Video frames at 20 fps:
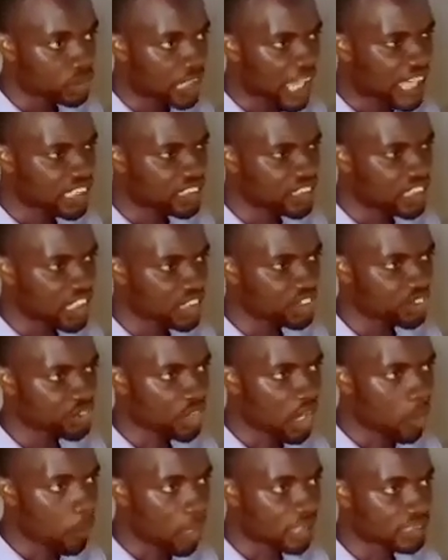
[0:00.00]
10
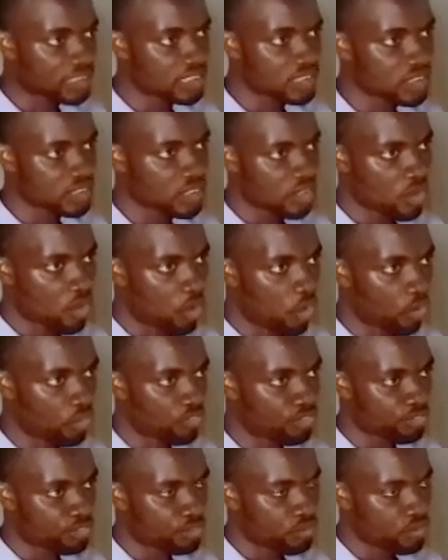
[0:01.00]
terawatts
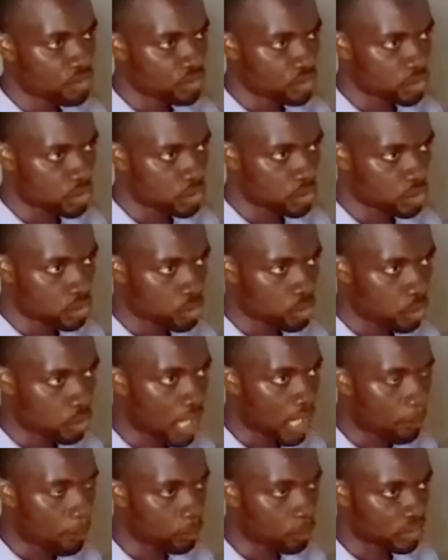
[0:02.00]
of
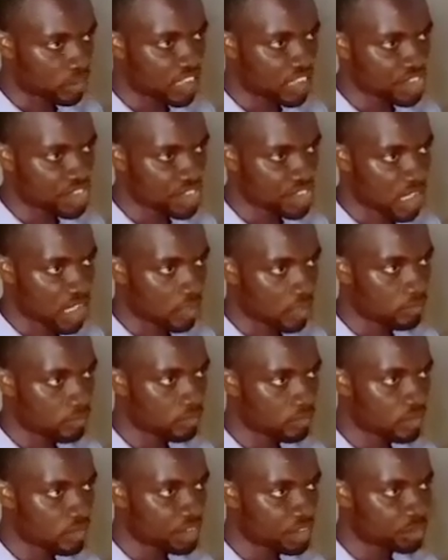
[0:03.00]
solar potential,
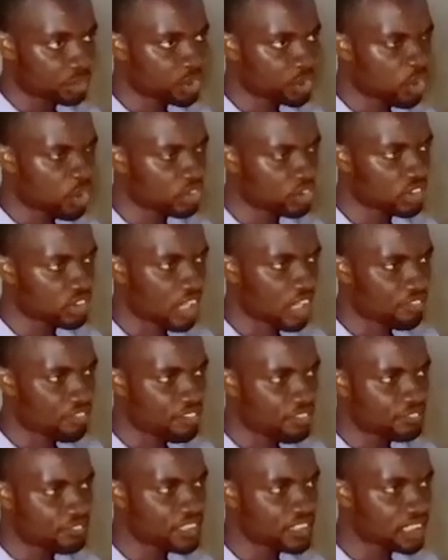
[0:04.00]

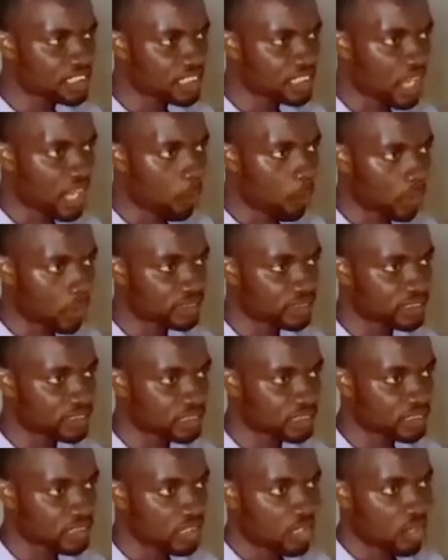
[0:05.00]
350
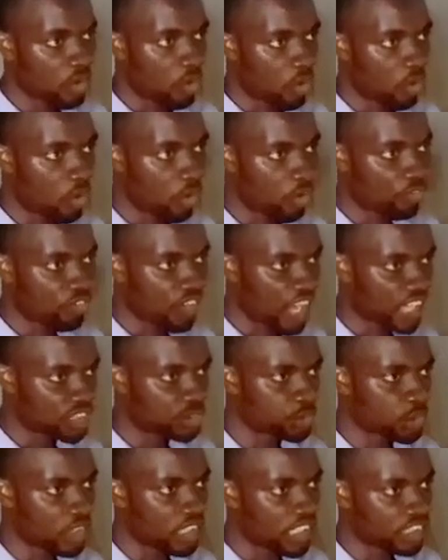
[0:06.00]
gigawatts of
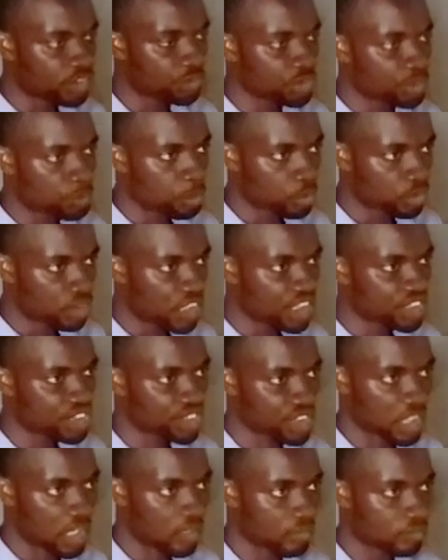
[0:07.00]
hydroelectric
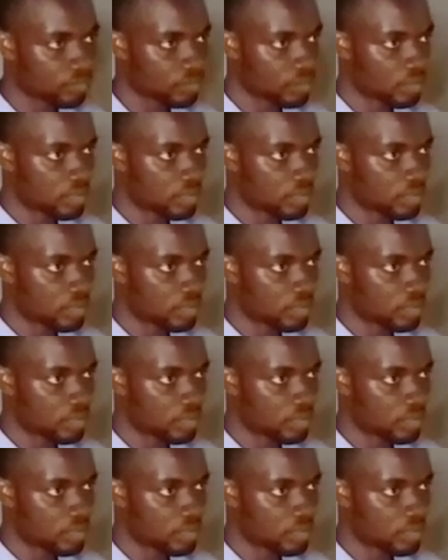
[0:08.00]
potential,